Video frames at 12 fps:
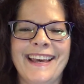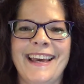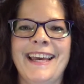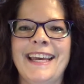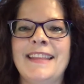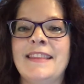
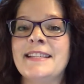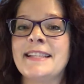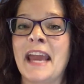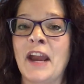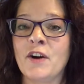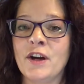In this
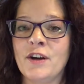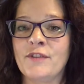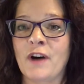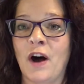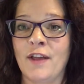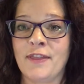era of
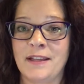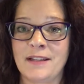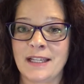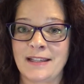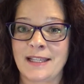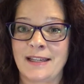
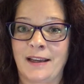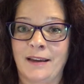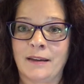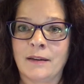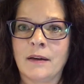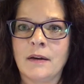
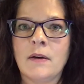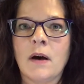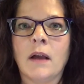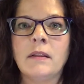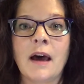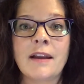authenticity,
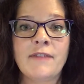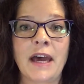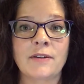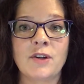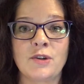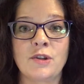a lot of
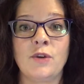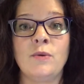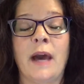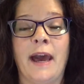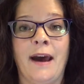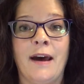actors who
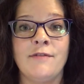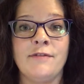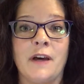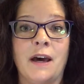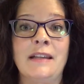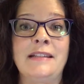have
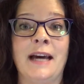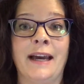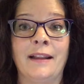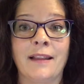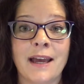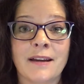a
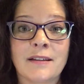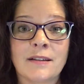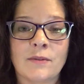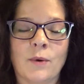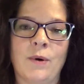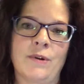dialect
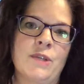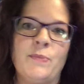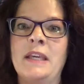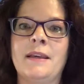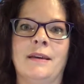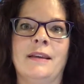or
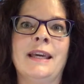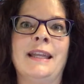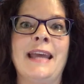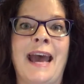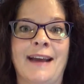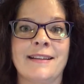speak
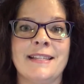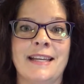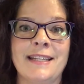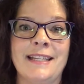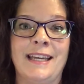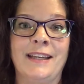in
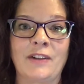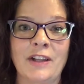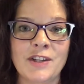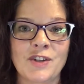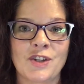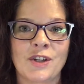accented
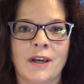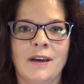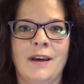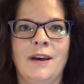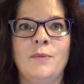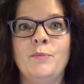English
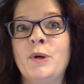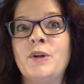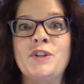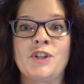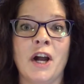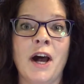book
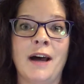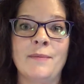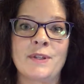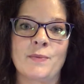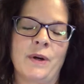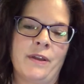
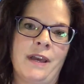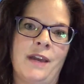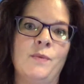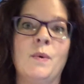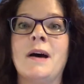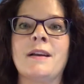jobs where they
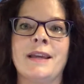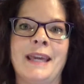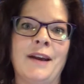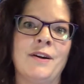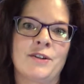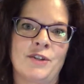want a
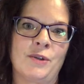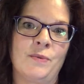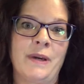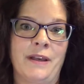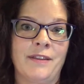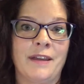character
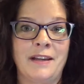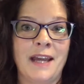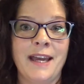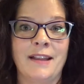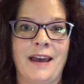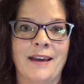with a
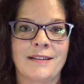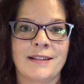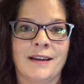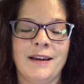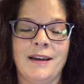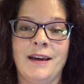dialect.
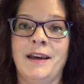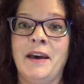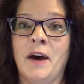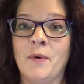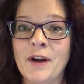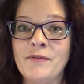
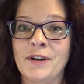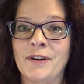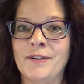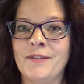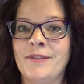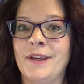
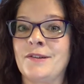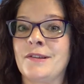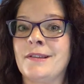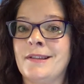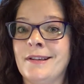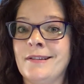However, there's
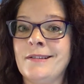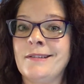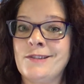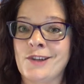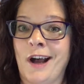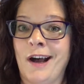still
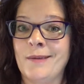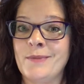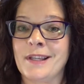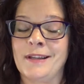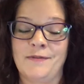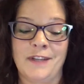jobs
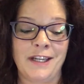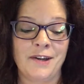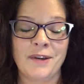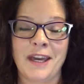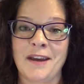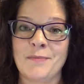in video
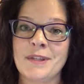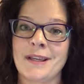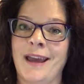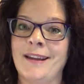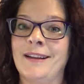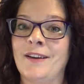games
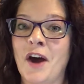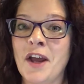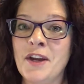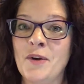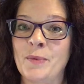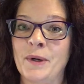and in
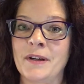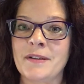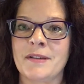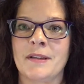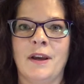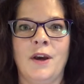
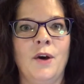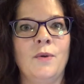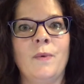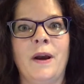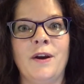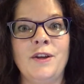audiobooks
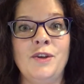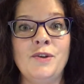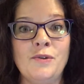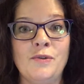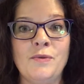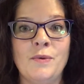where
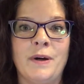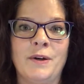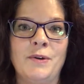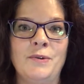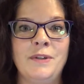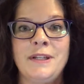you,
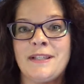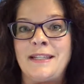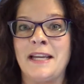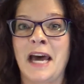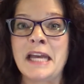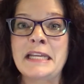who does
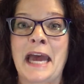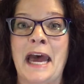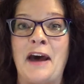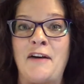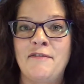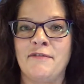not
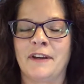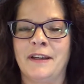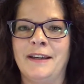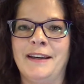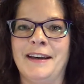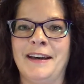have
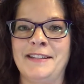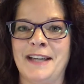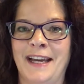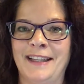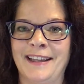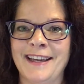a
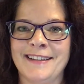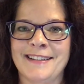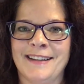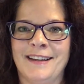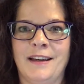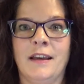dialect,
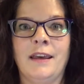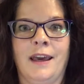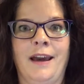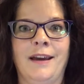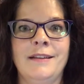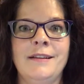
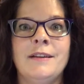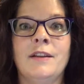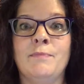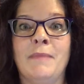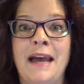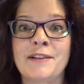can
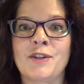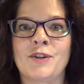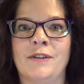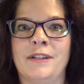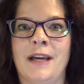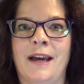master
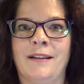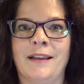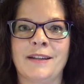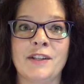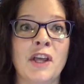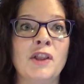a
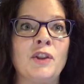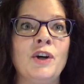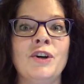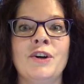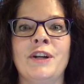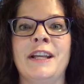dialect and
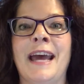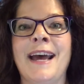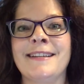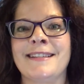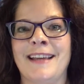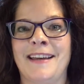learn an
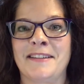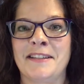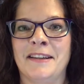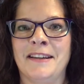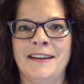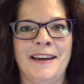accent
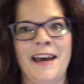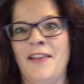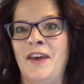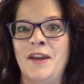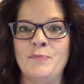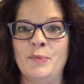and
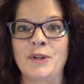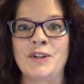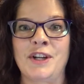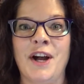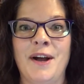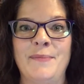then book
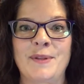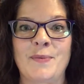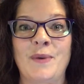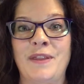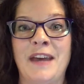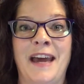jobs
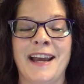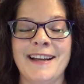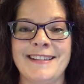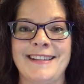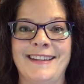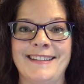with that
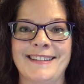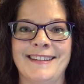accent.